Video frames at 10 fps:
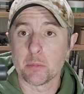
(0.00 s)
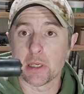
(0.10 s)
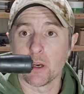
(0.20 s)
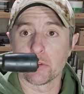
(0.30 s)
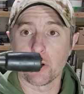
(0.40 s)

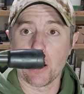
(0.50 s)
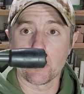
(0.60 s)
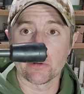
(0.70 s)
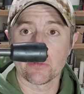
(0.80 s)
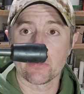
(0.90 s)
because
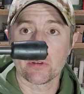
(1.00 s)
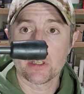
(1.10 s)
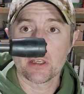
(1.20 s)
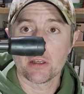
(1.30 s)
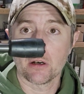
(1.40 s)
ours
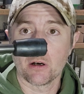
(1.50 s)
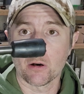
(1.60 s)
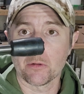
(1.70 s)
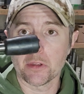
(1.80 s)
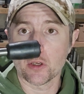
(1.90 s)

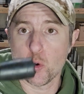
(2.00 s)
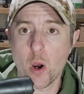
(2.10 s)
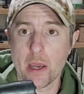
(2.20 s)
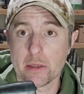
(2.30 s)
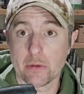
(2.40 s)
are the
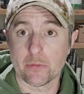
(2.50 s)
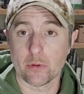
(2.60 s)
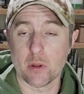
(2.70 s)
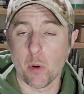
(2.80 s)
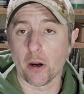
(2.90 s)
quietest
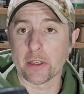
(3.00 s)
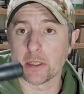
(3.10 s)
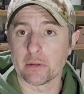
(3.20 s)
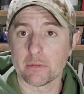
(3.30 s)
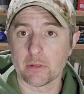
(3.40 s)
on the market,